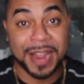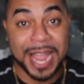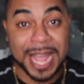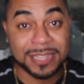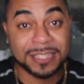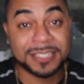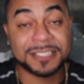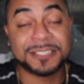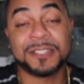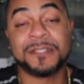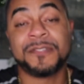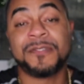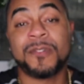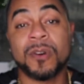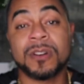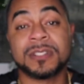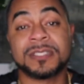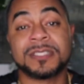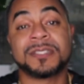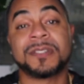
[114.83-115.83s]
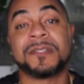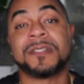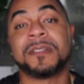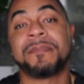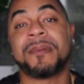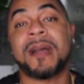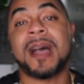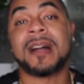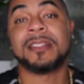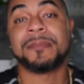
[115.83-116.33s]
and this divorce is going
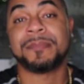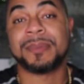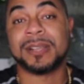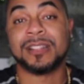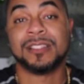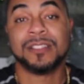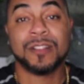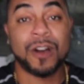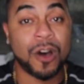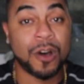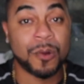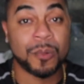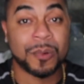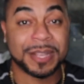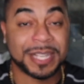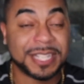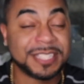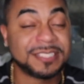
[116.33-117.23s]
to probably be a long one.